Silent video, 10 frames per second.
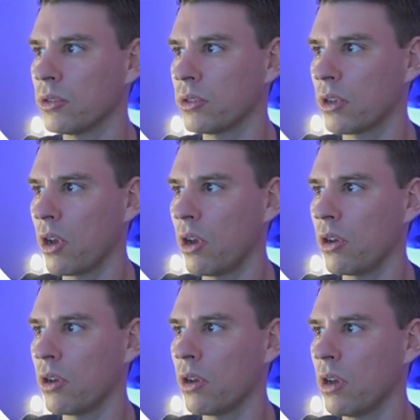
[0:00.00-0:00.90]
to
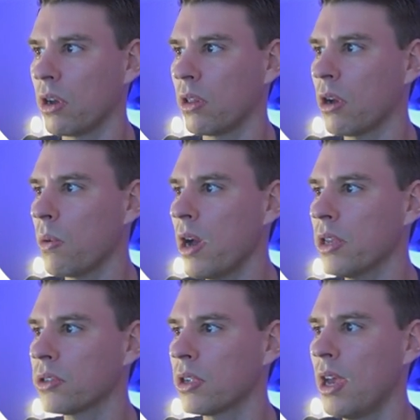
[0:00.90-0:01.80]
go
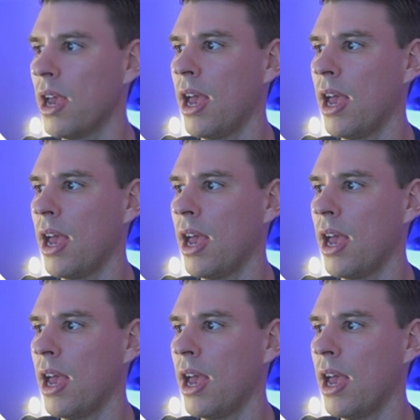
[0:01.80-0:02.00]
clockwise.